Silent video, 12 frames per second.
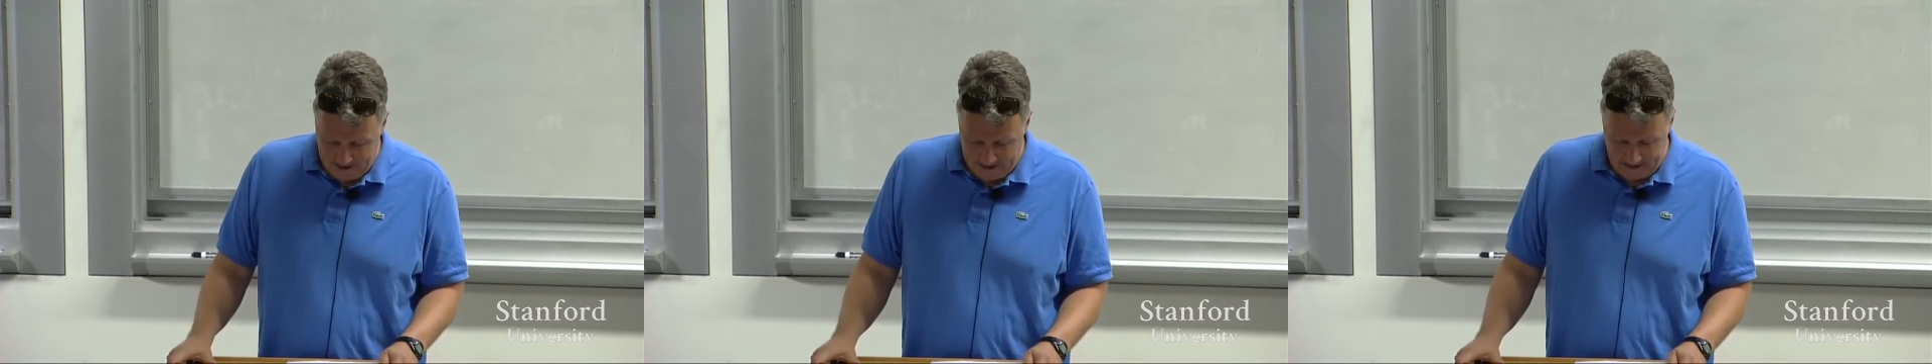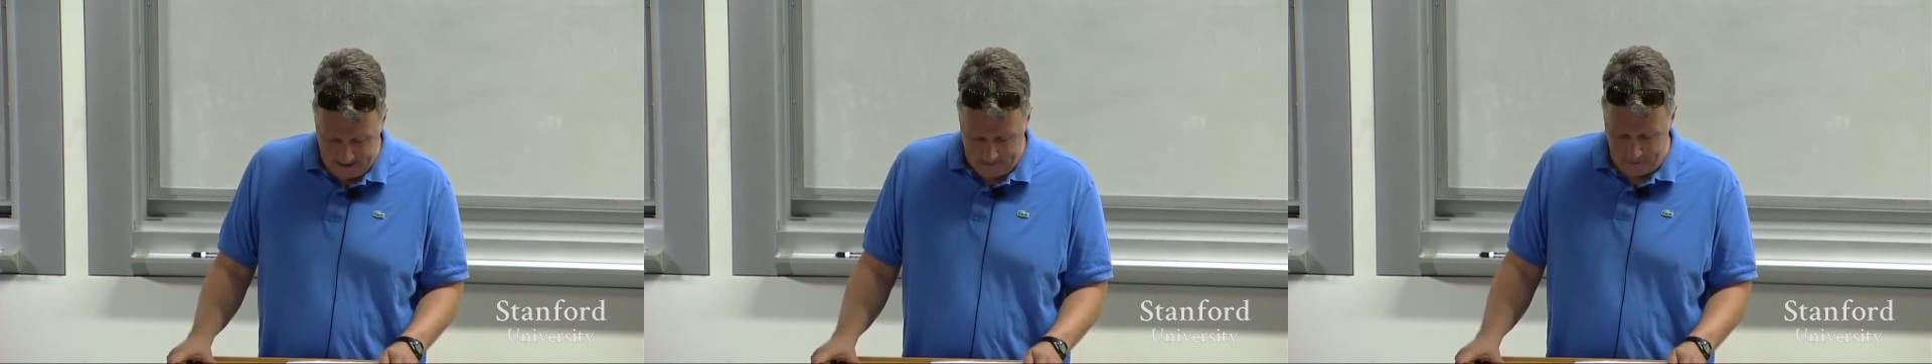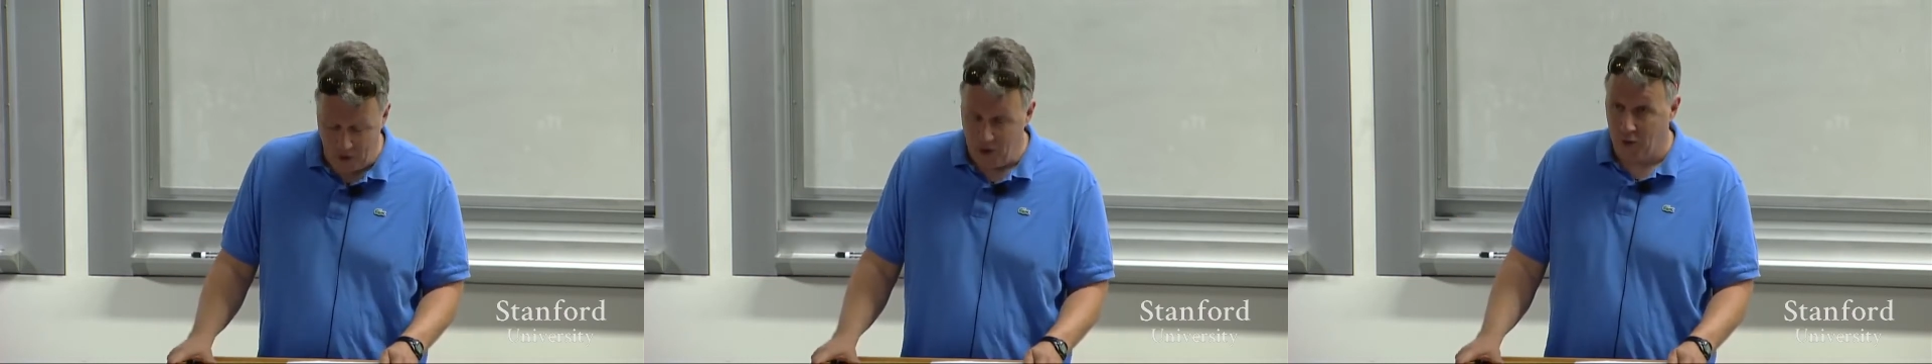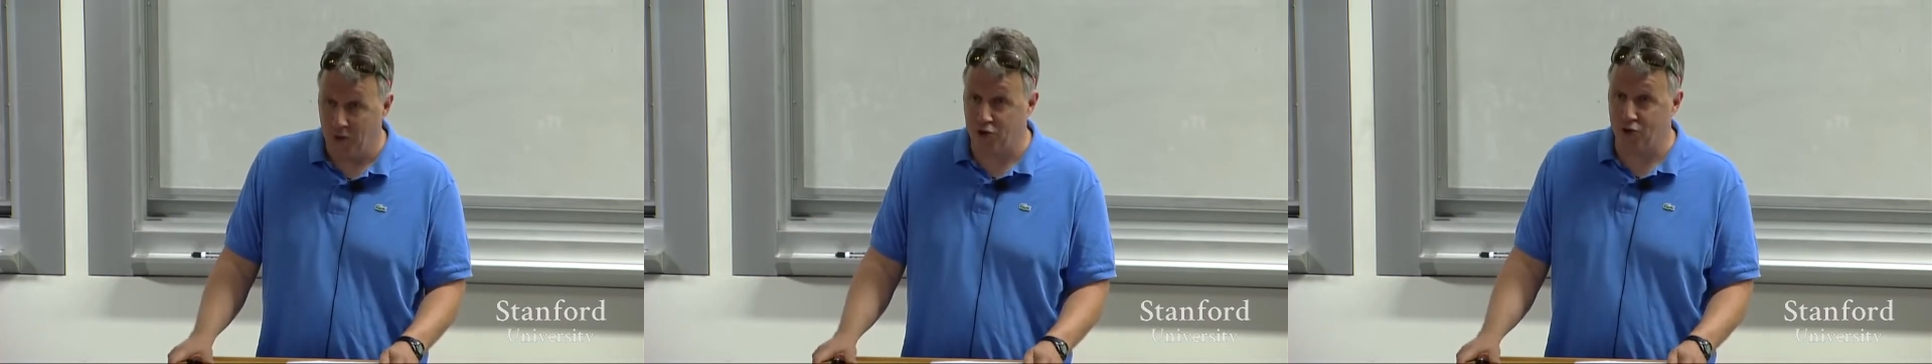um,
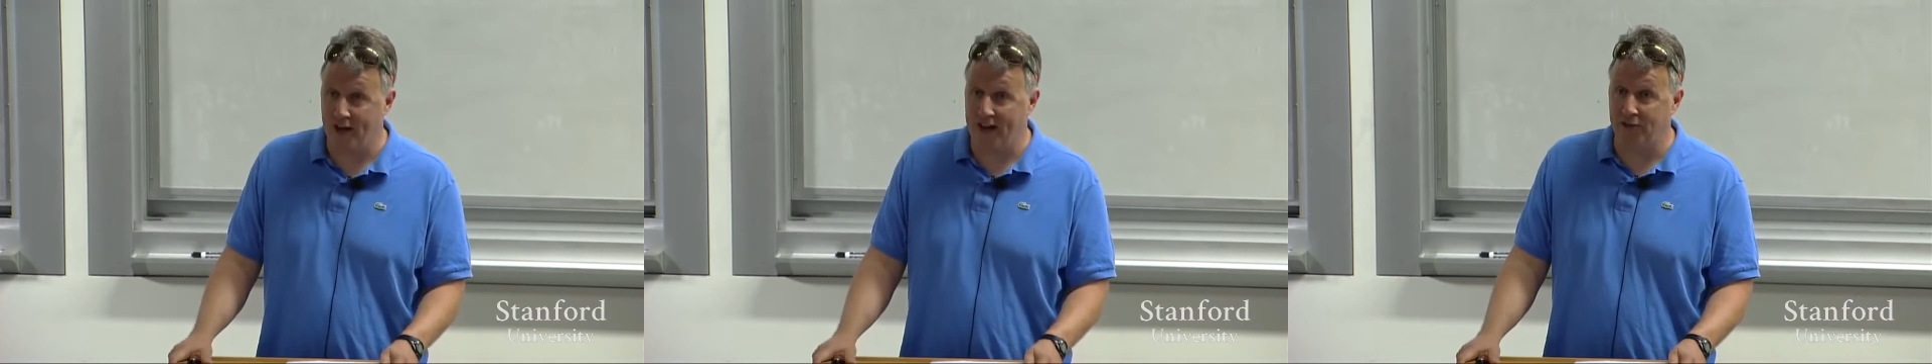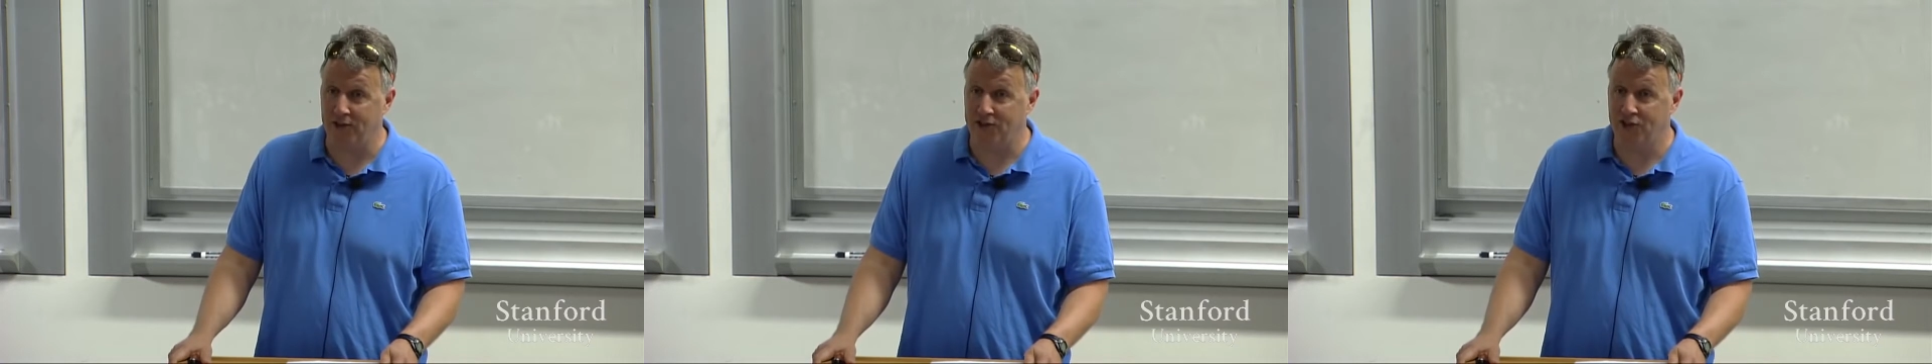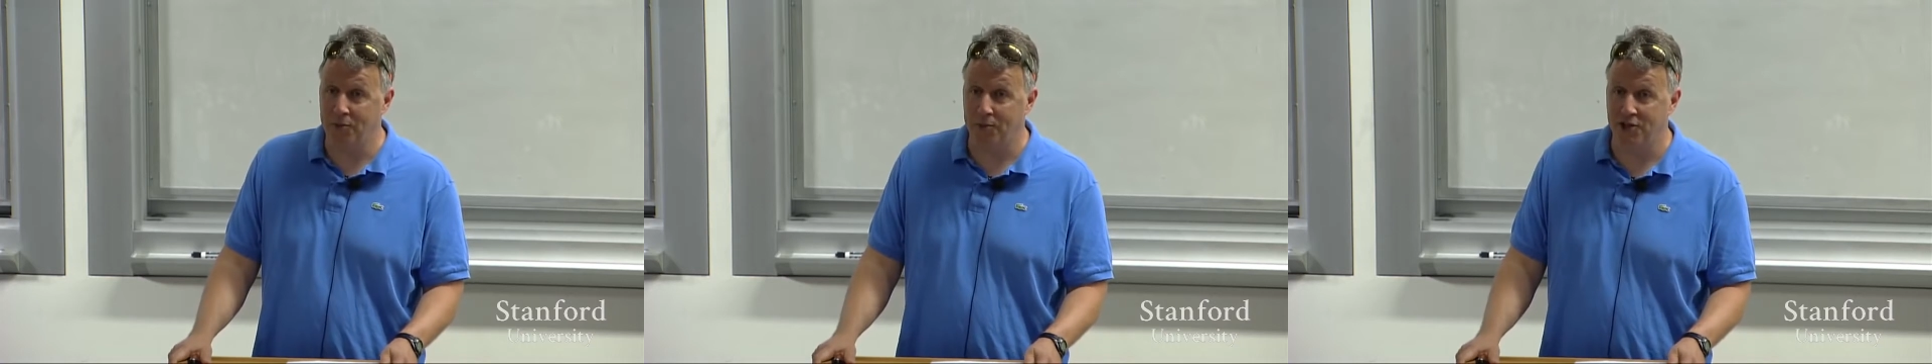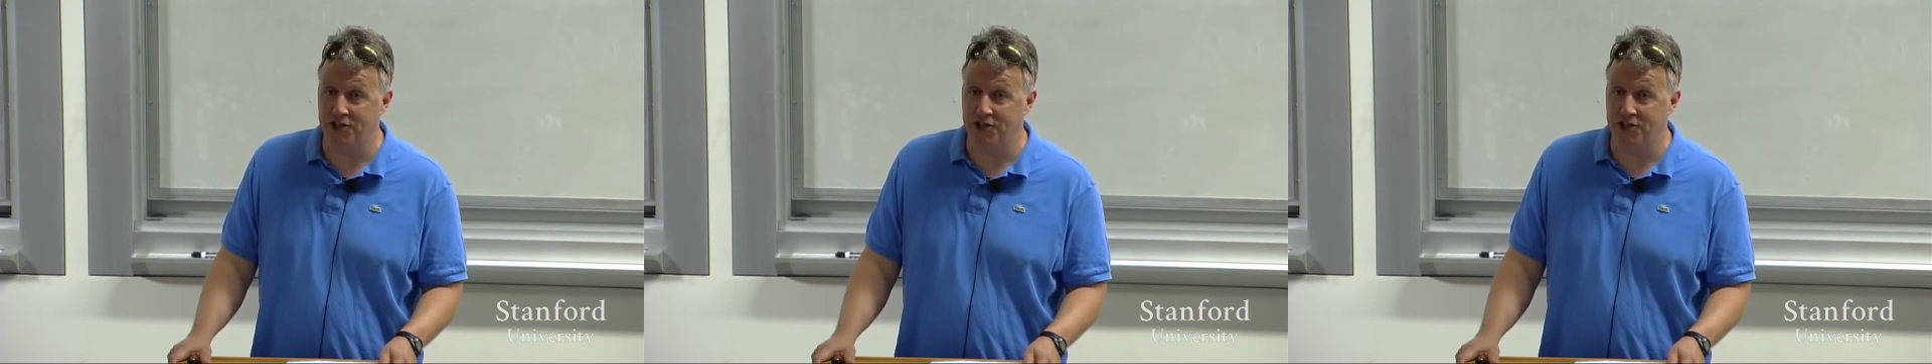or travel super